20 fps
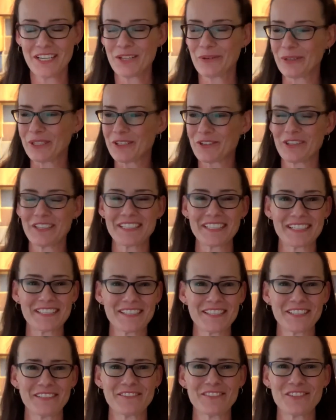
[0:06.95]
We treat
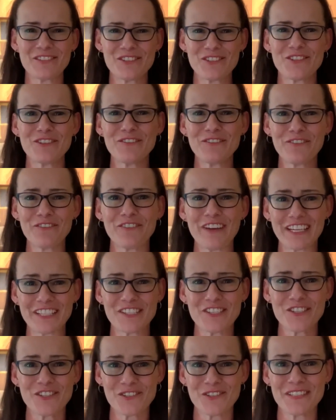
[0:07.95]
ourselves to 2 fat,
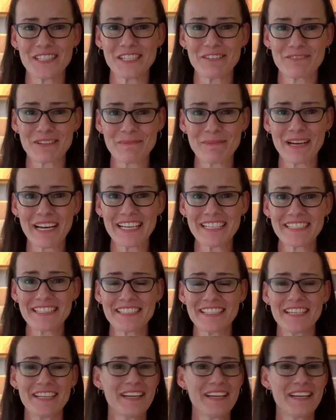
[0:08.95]
juicy ribeyes.